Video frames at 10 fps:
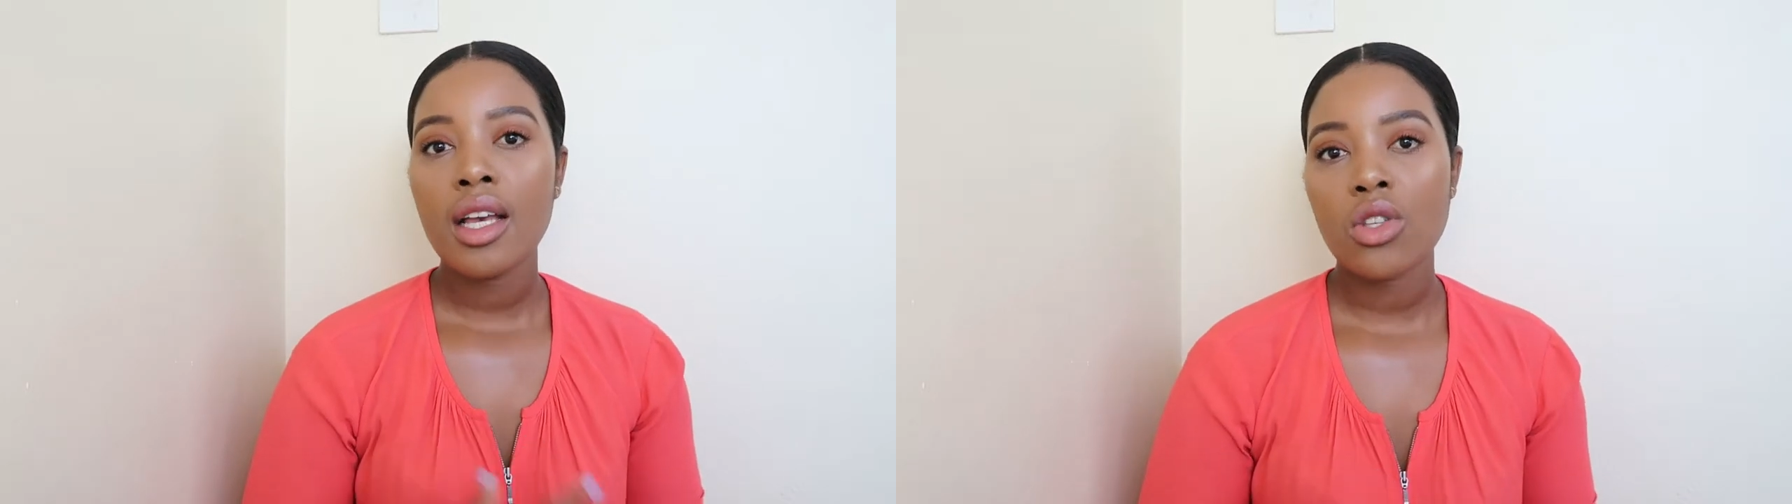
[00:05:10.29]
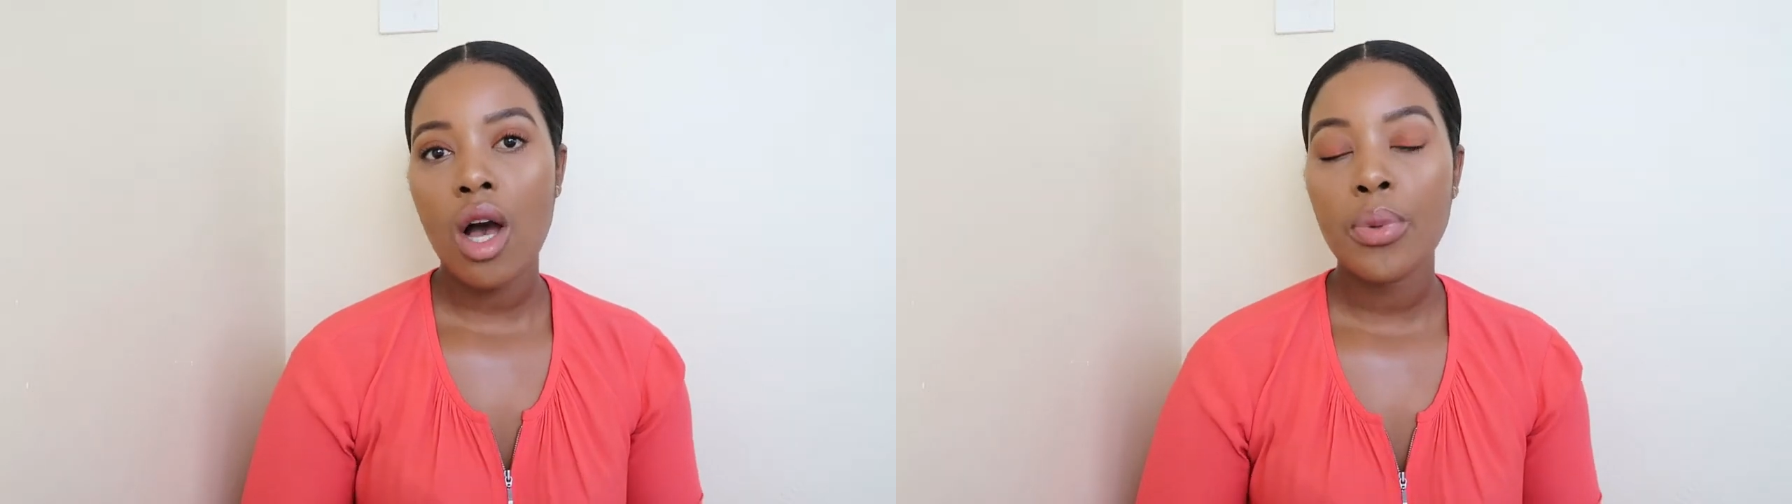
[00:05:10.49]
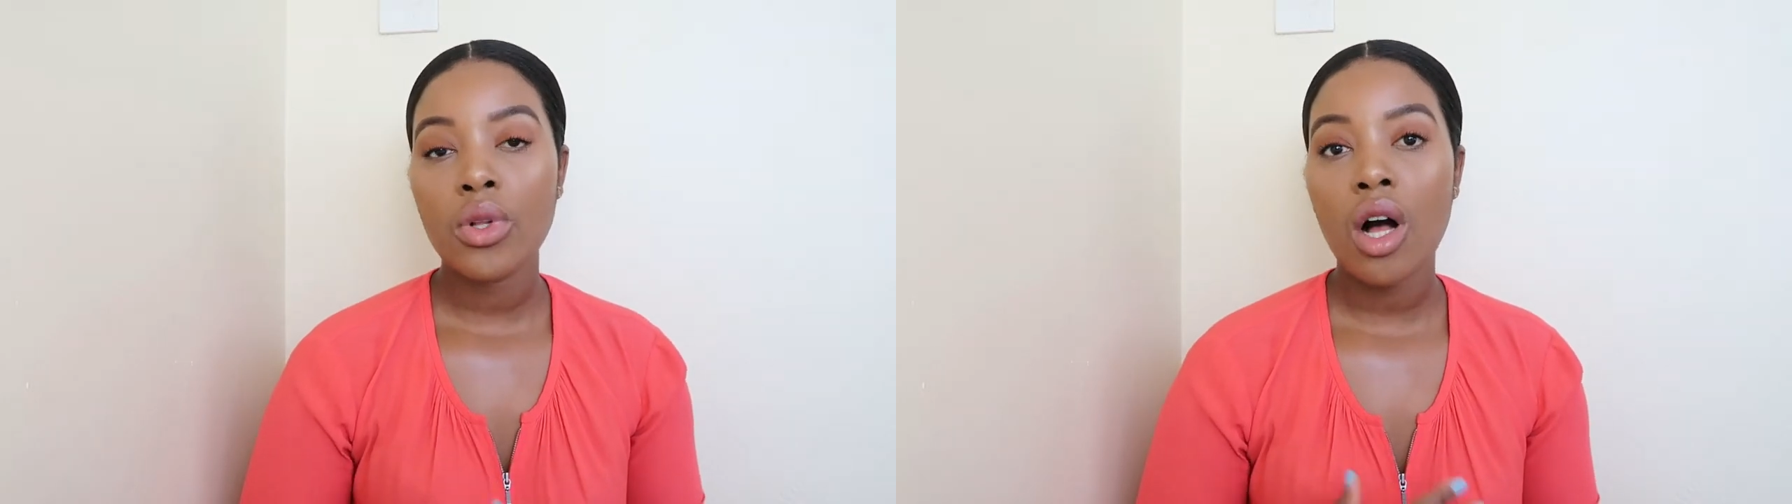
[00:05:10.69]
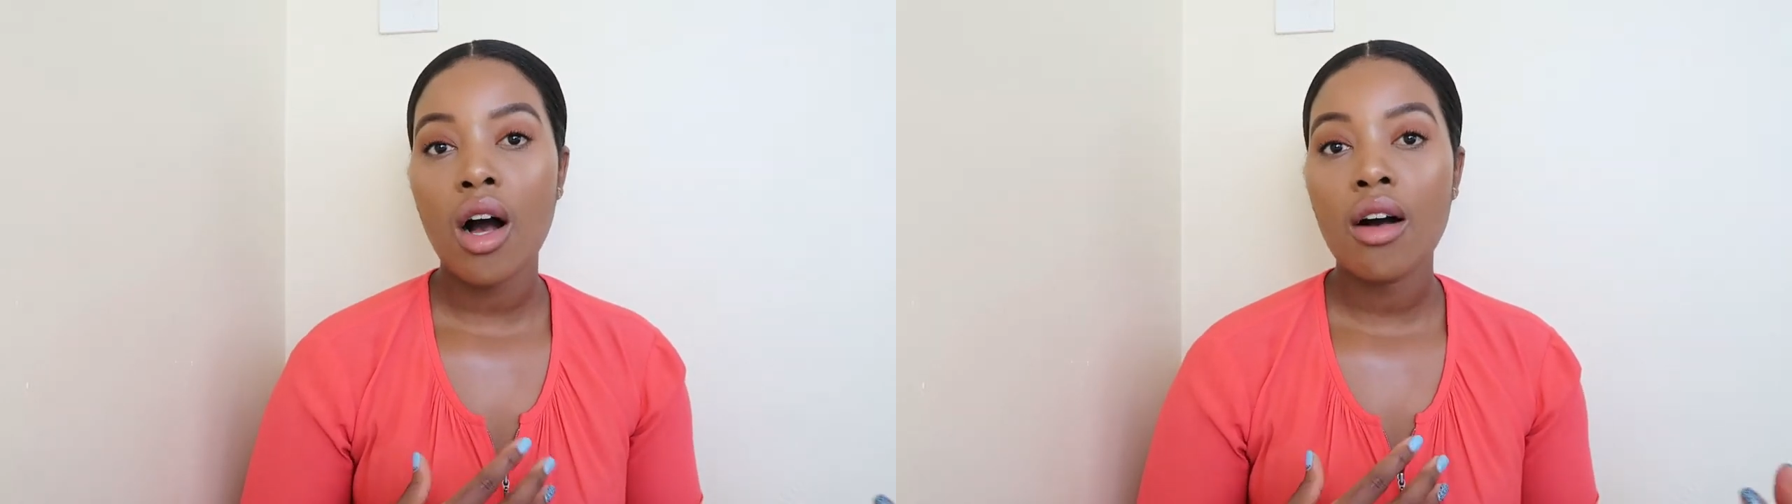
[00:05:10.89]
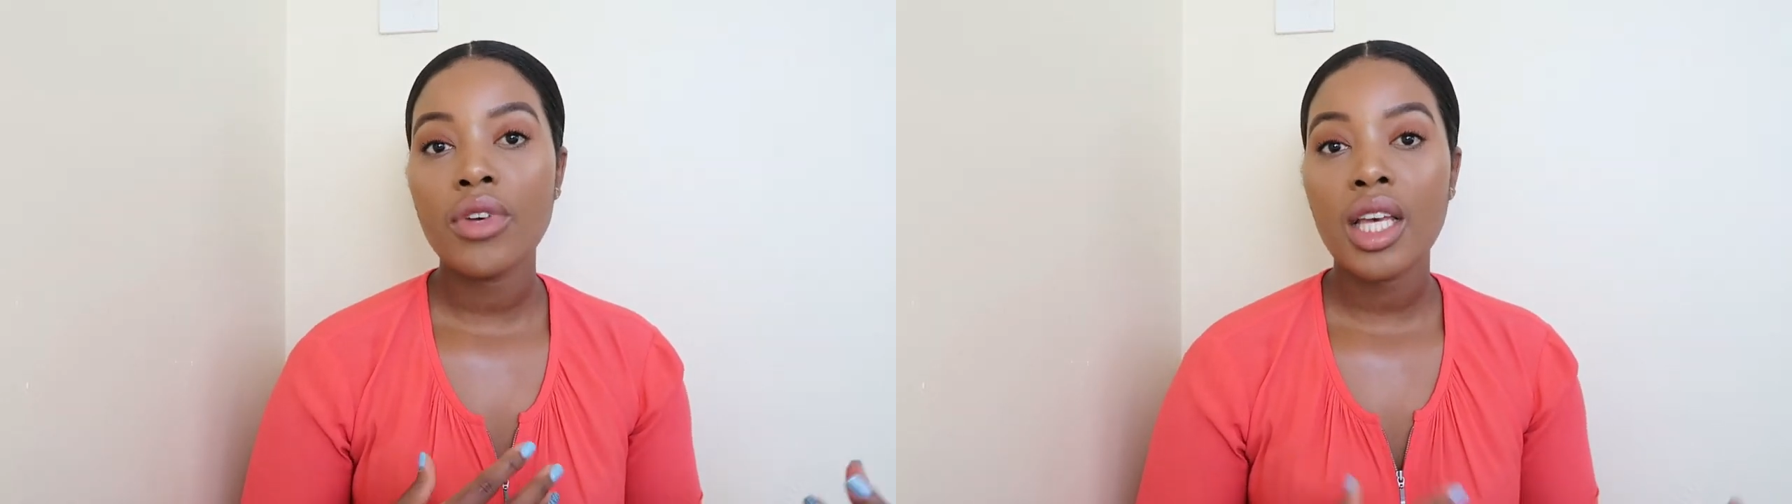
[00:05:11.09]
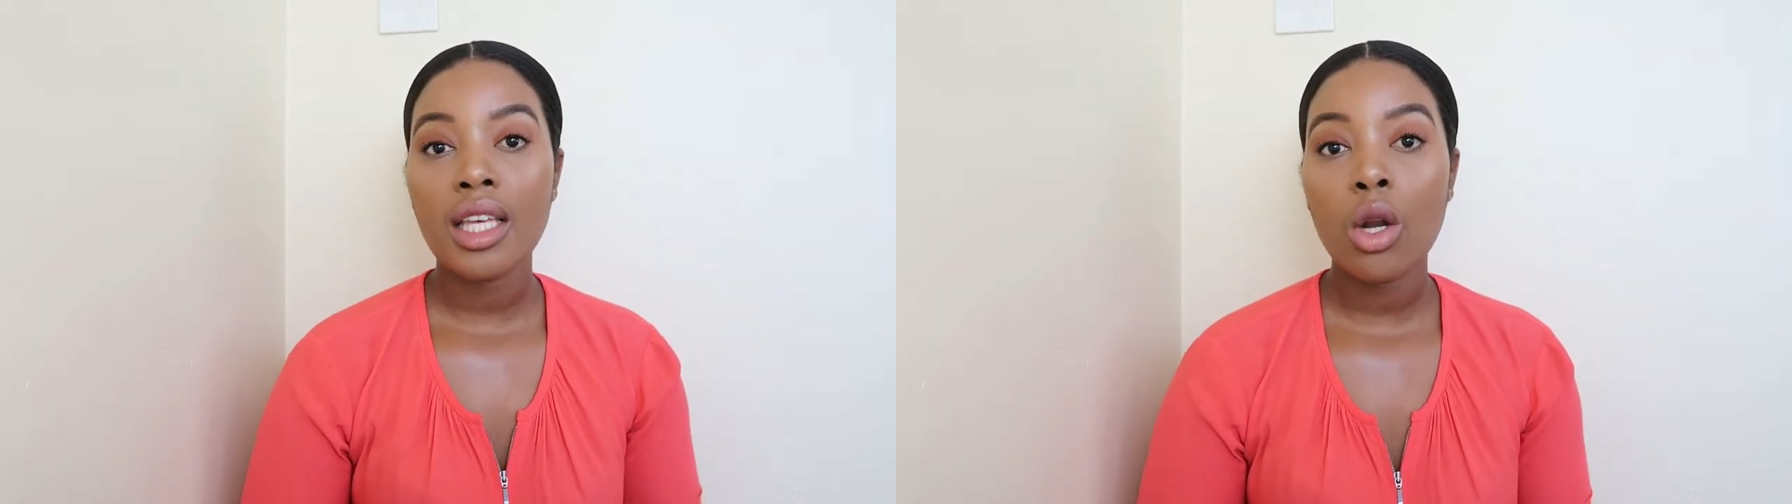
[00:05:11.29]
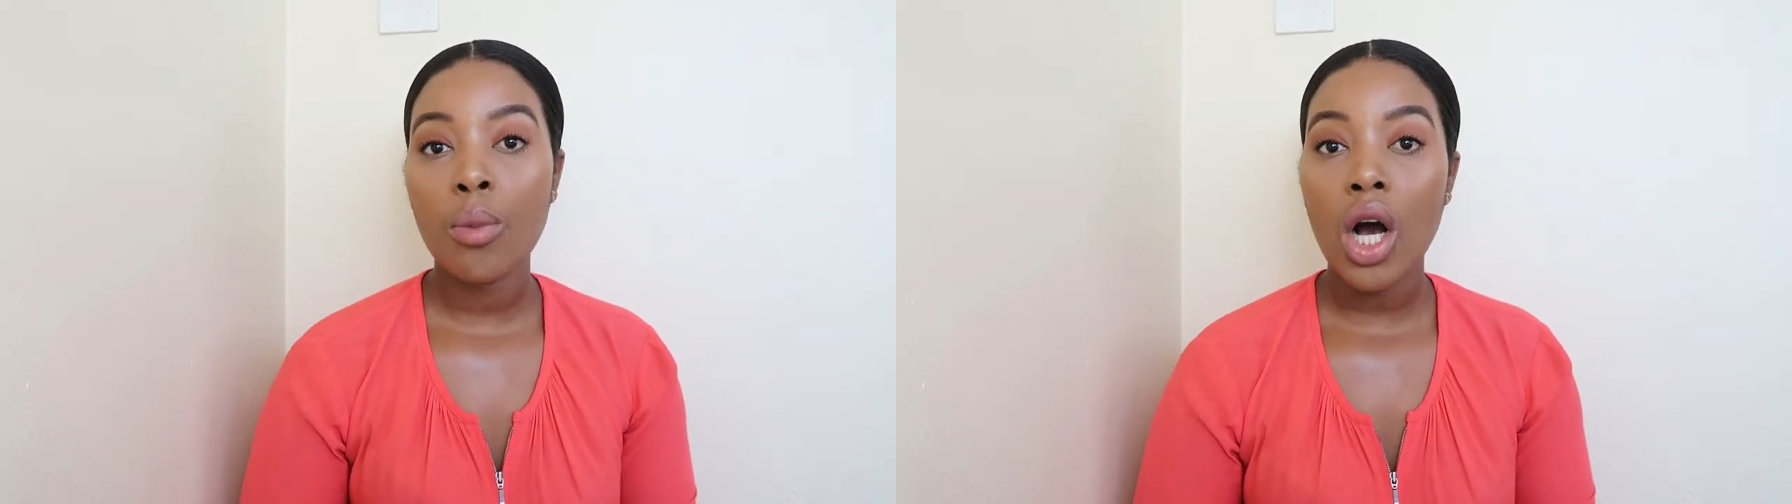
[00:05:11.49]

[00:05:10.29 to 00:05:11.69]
example of a yellow